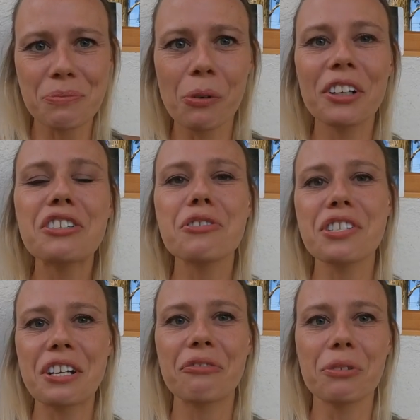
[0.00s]
more
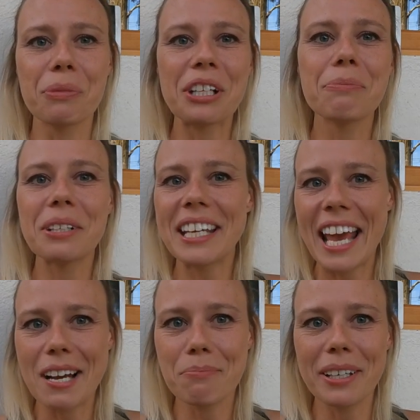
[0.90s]
interesting for me to be
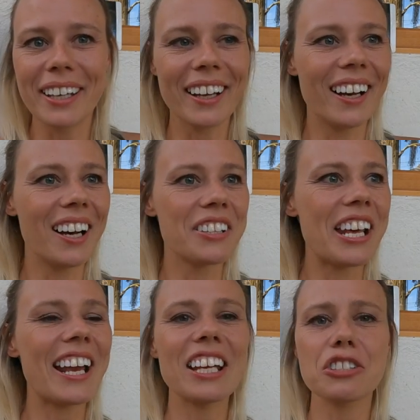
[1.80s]
camping,
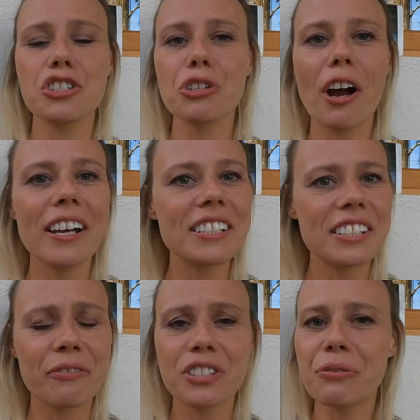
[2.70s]
that I get to try
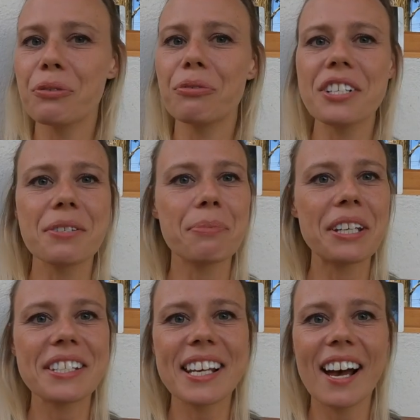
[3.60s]
different
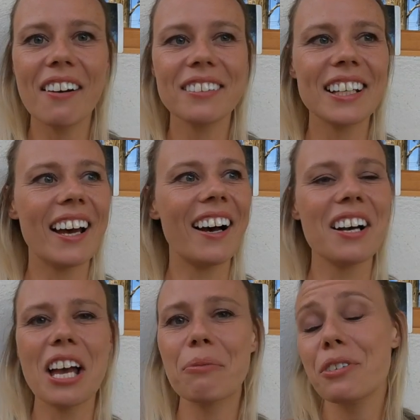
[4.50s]
recipes out,
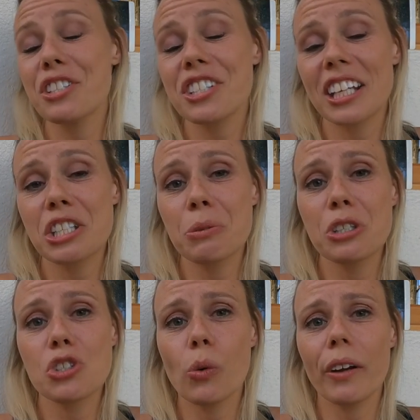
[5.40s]
and we just get to
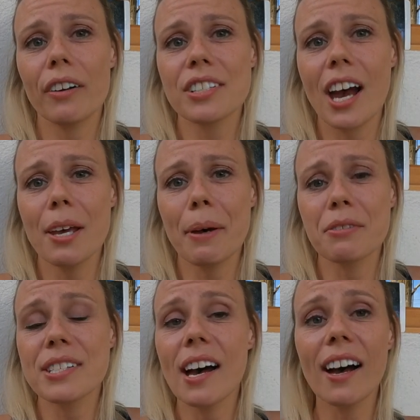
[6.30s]
enjoy our time
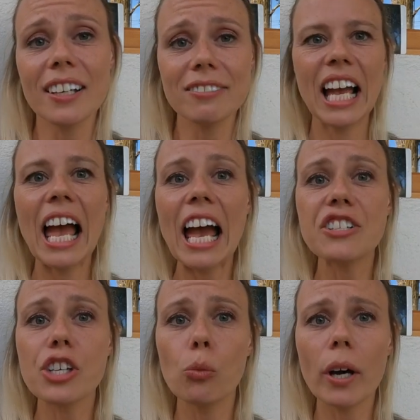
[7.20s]
outside.
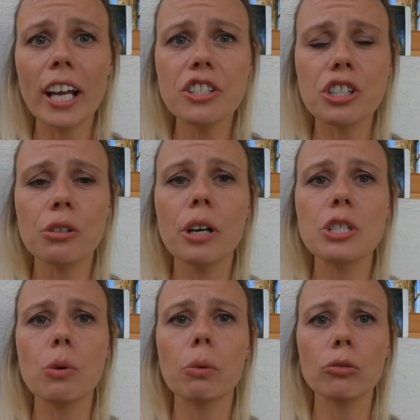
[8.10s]
And so what I do
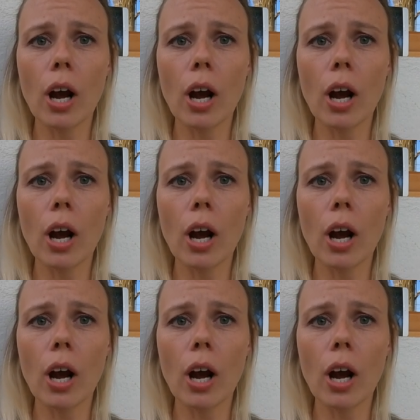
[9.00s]
is when we're